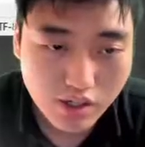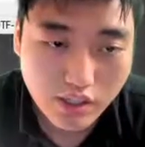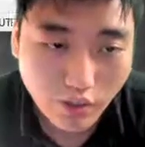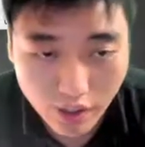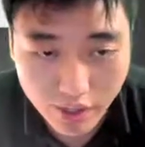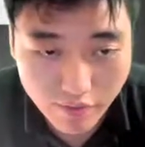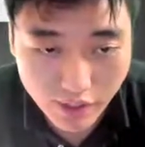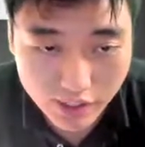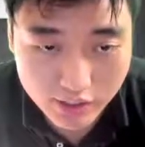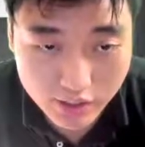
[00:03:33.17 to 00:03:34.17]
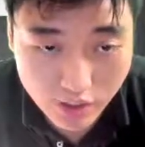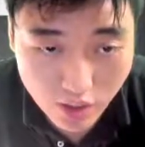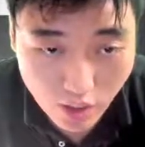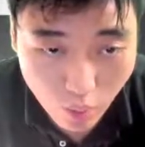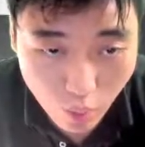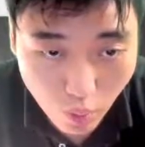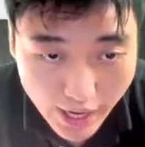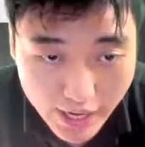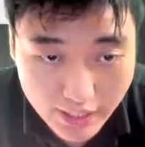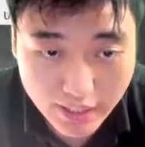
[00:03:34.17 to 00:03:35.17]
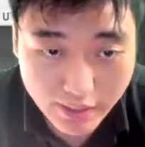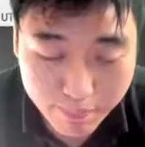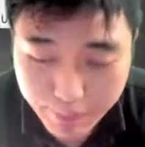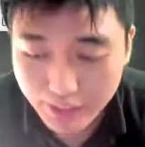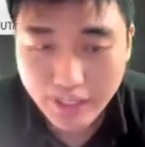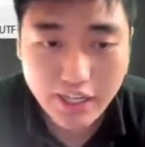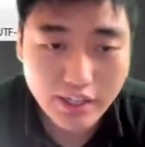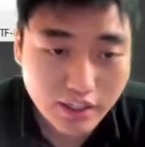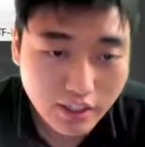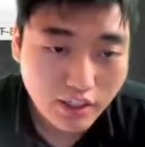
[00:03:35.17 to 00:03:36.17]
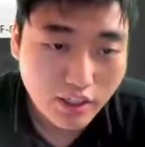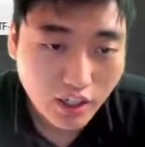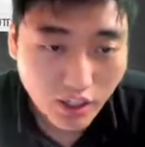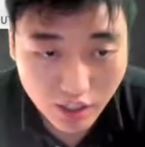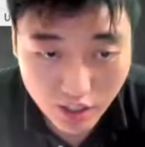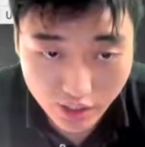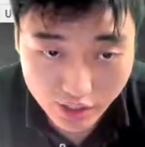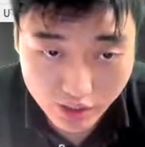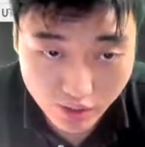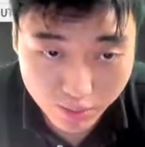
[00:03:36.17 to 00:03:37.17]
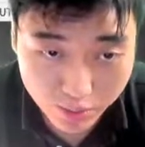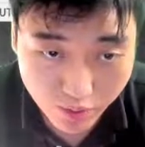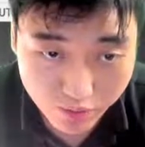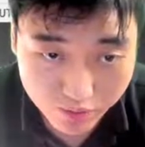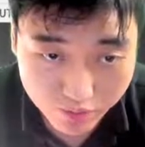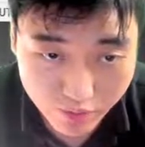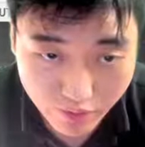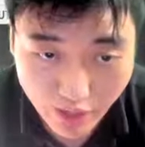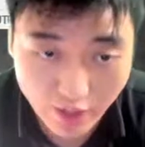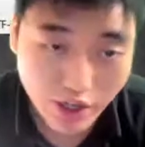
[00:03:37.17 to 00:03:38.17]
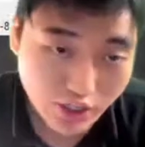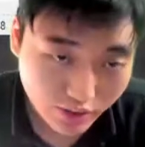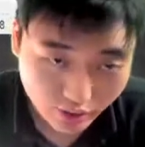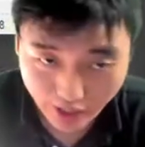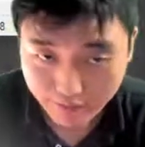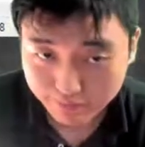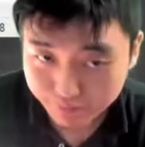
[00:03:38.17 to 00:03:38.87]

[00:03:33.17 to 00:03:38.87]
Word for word: that will give us 18 billion uh, in terms of valuation. Okay,